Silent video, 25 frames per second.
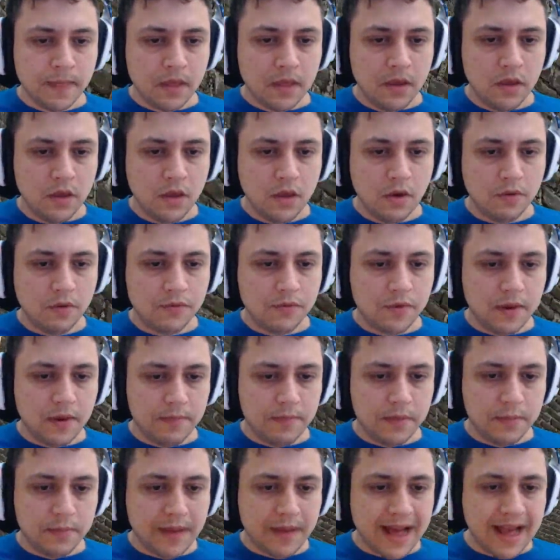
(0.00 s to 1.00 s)
You go
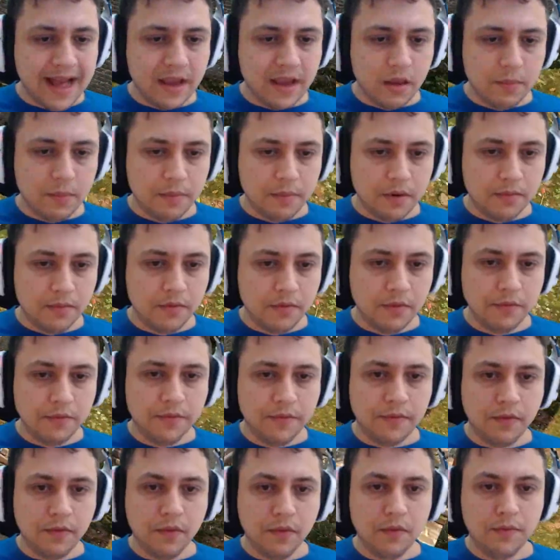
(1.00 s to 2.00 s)
from the back, you put
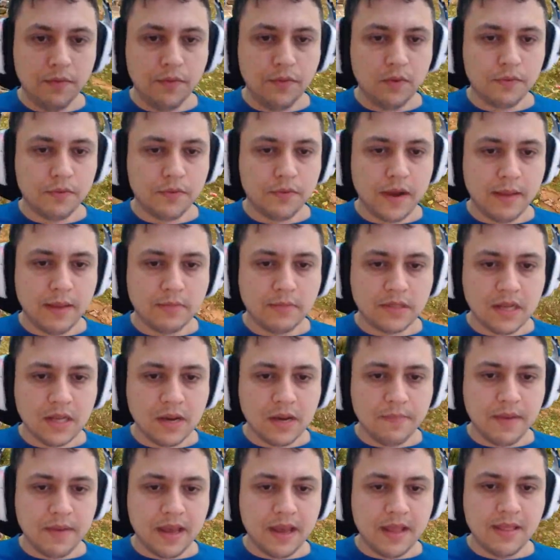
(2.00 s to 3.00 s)
a few frames
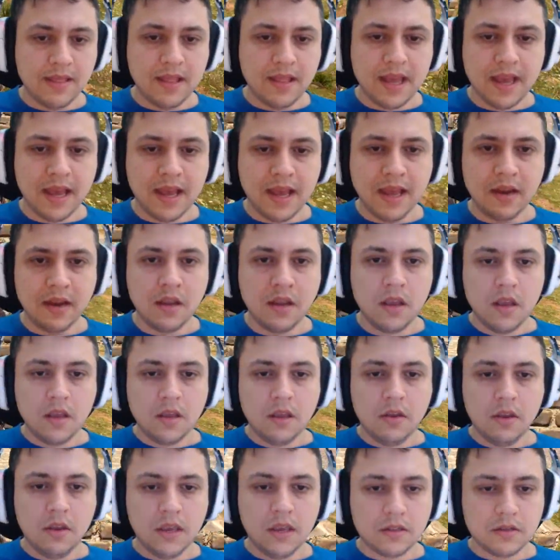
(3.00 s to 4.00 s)
up, and then
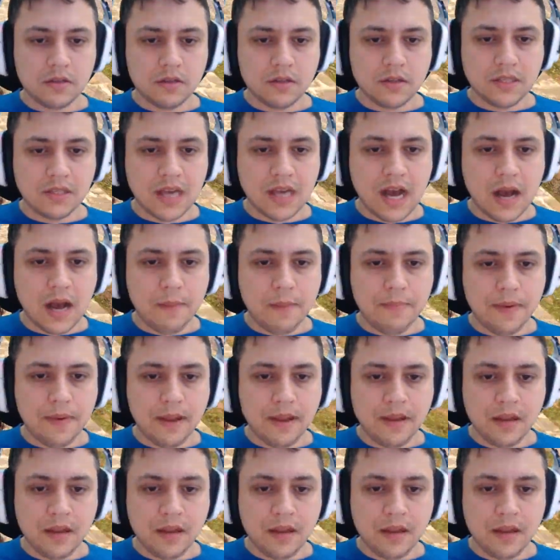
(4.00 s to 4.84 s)
you get to the top and then